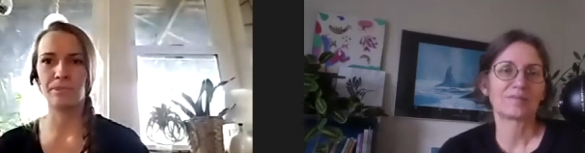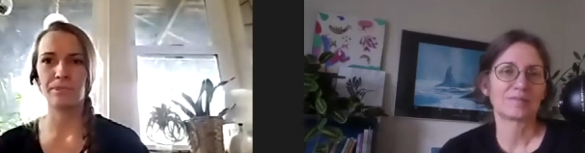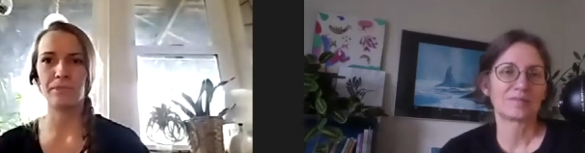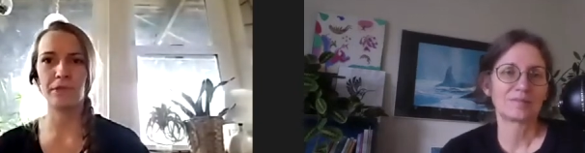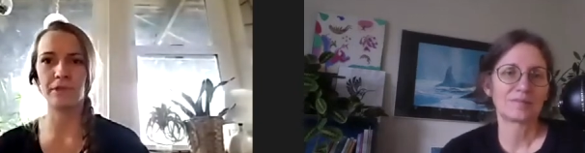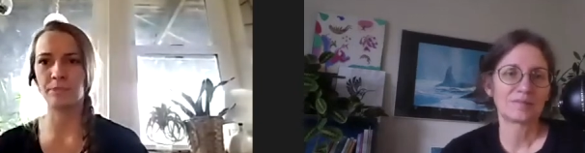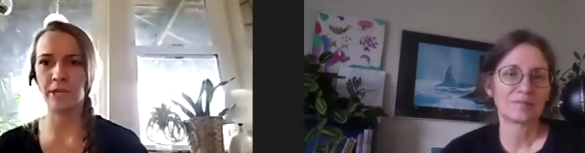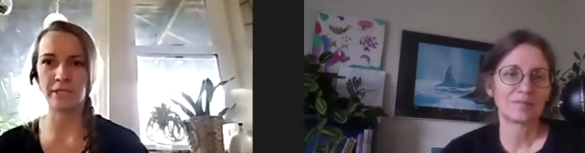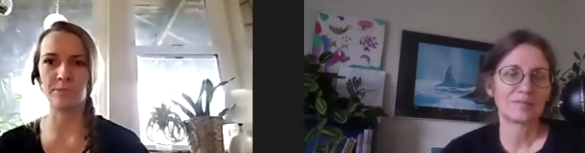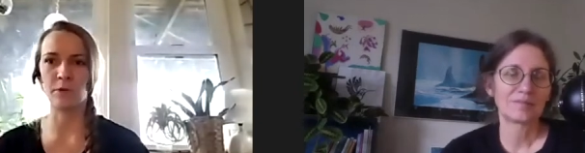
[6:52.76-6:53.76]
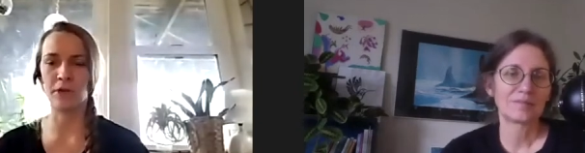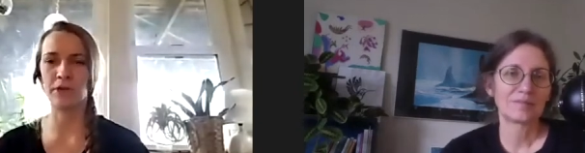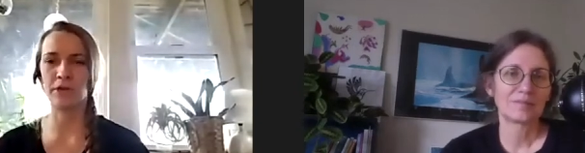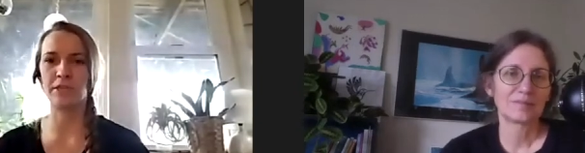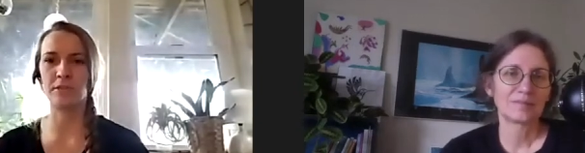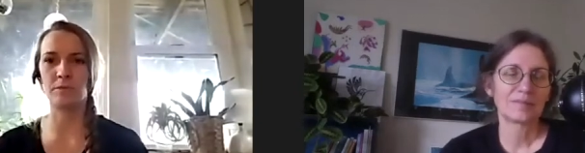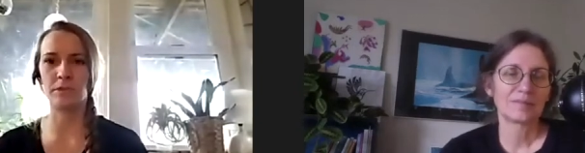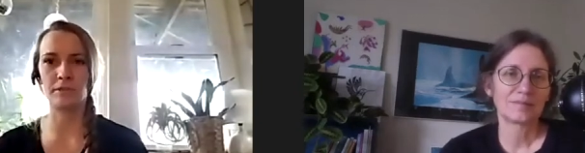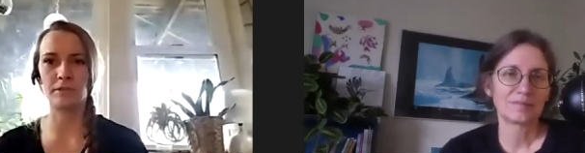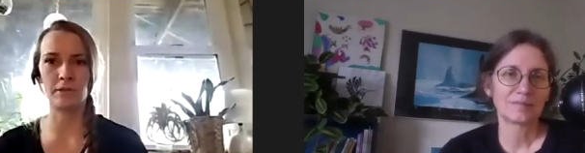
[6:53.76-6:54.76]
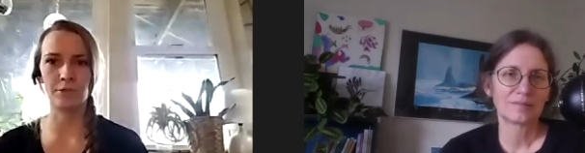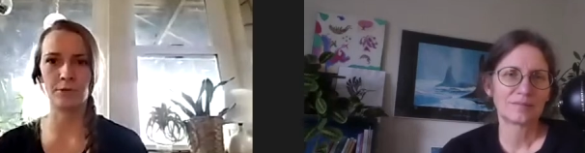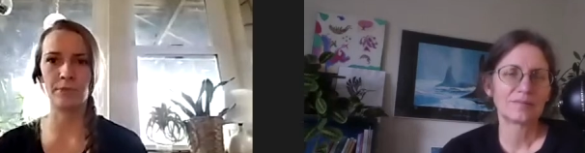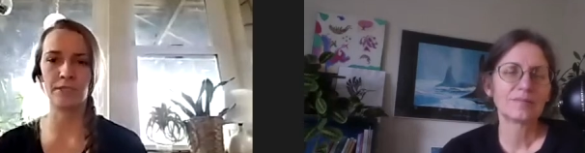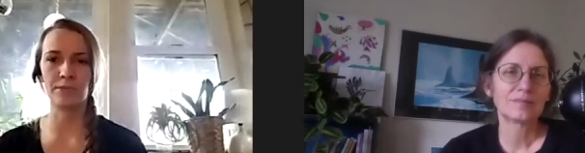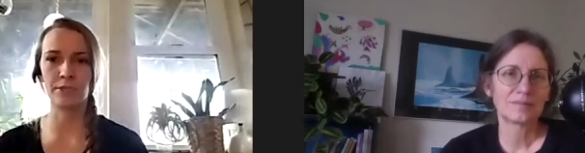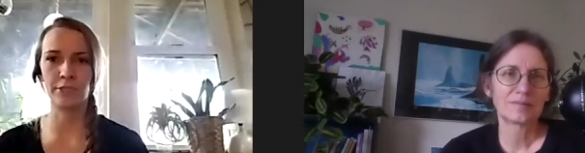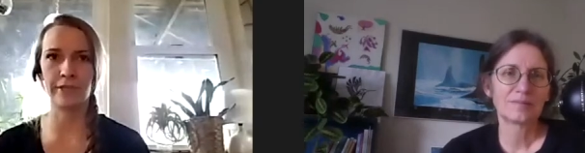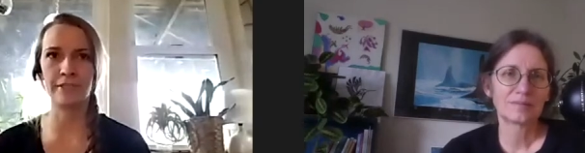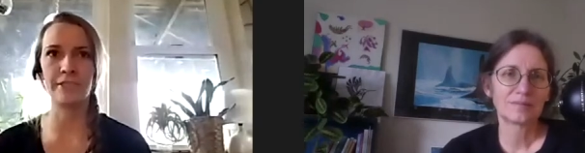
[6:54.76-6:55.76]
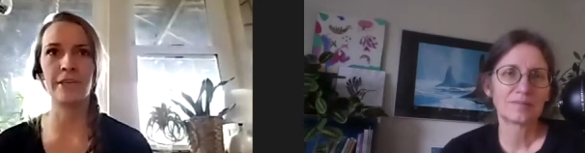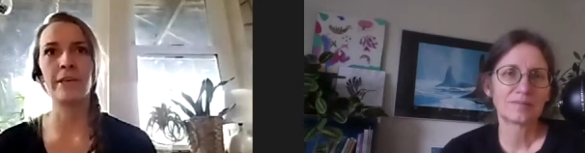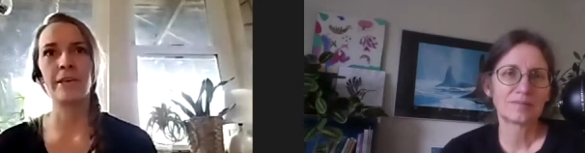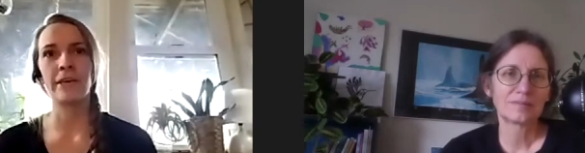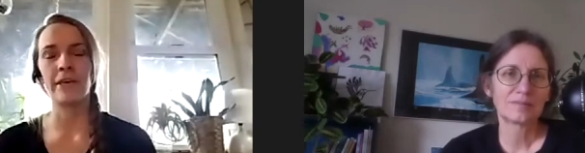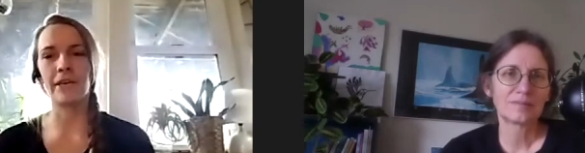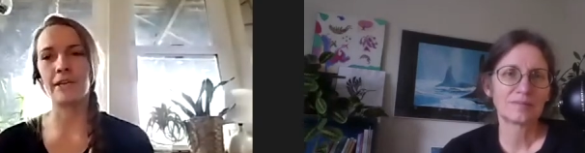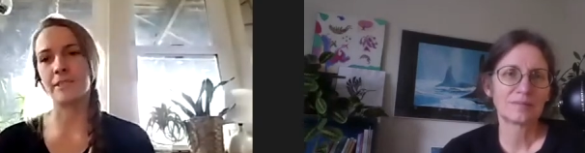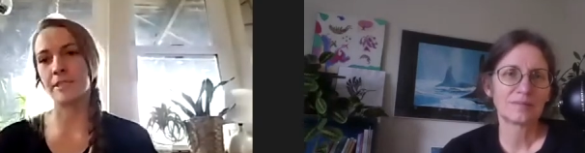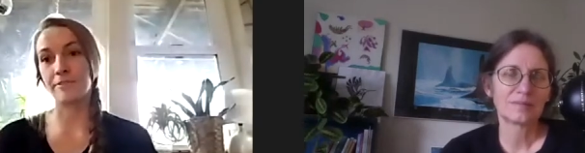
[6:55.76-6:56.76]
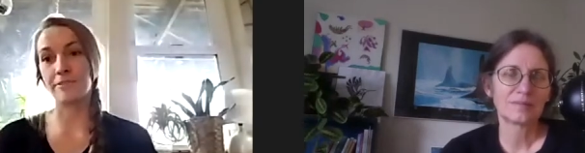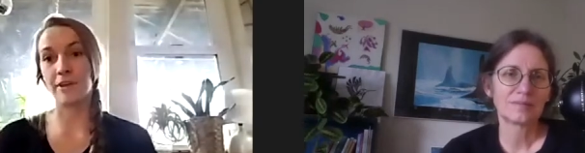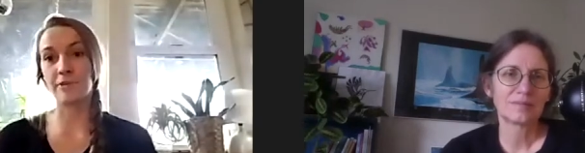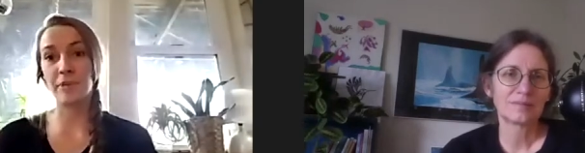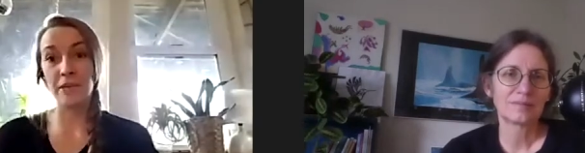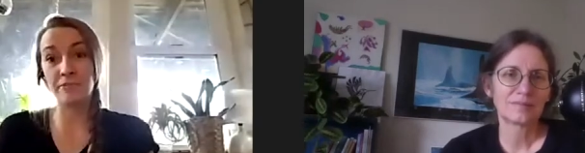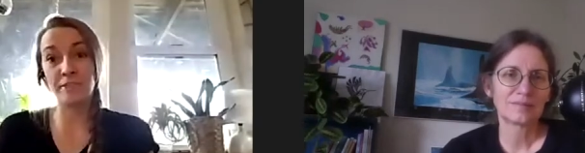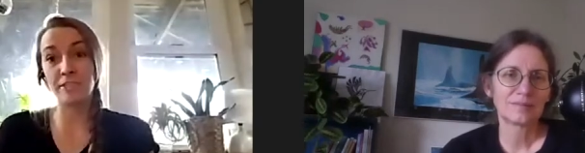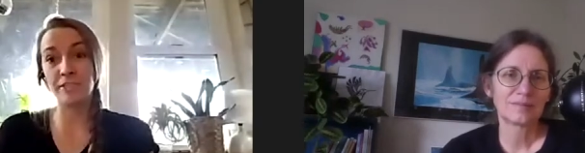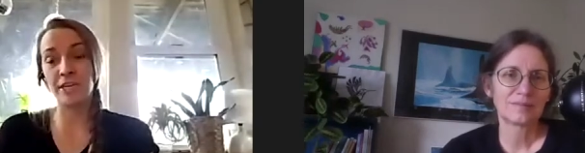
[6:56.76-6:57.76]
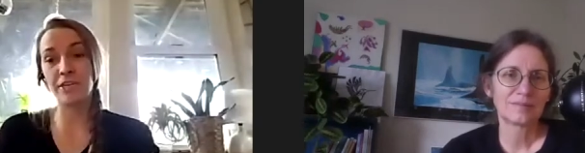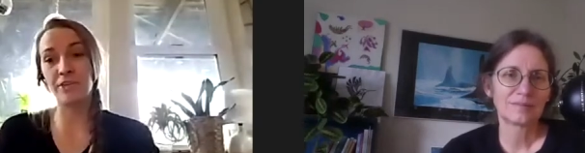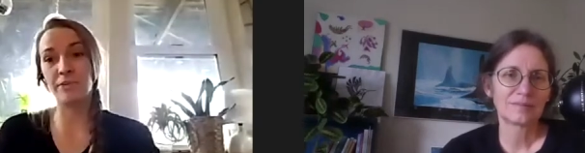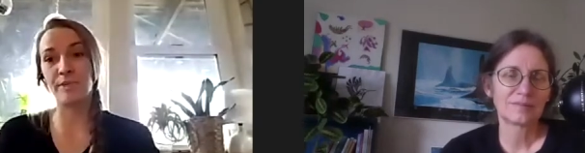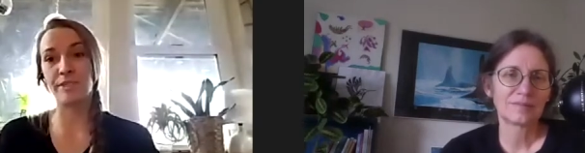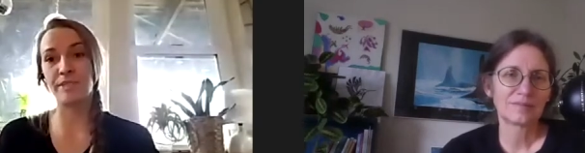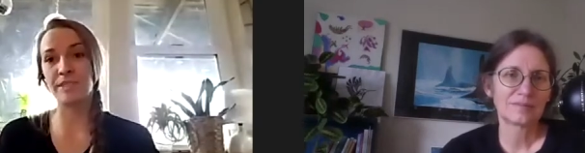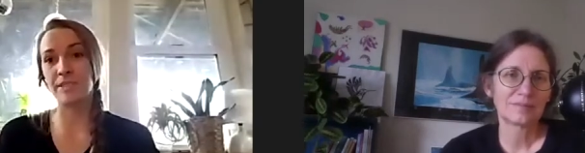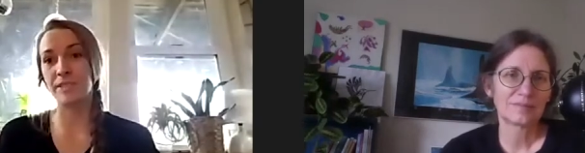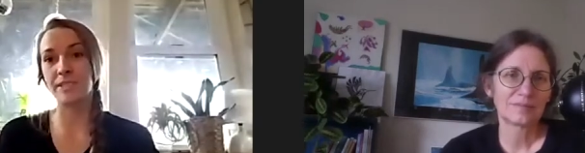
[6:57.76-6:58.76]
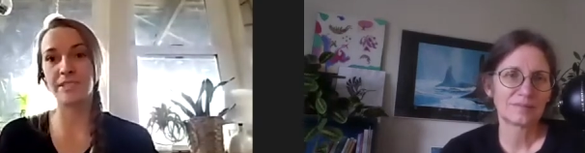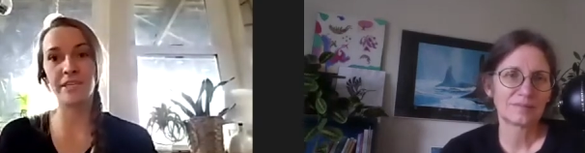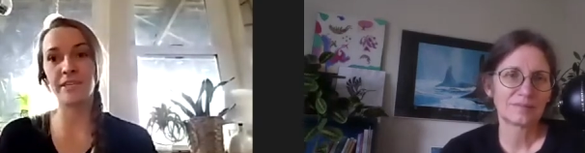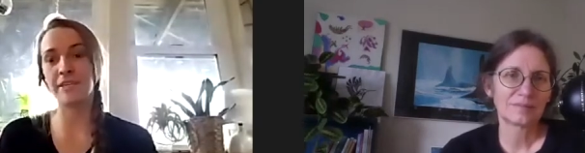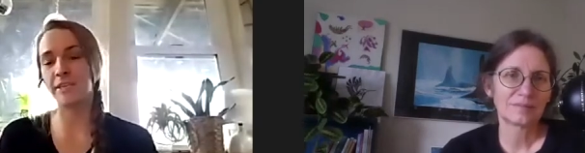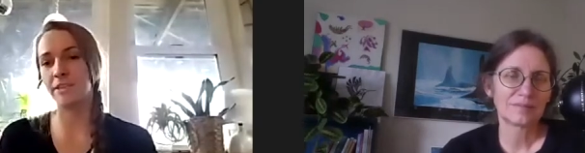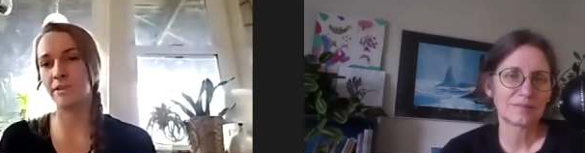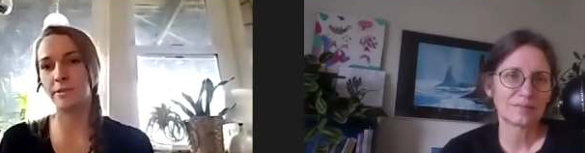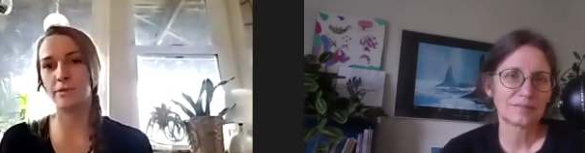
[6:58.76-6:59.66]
Speaker 1: here at PetSmart is one of the larger pet store chains and they found a betta fish there who was sick in those little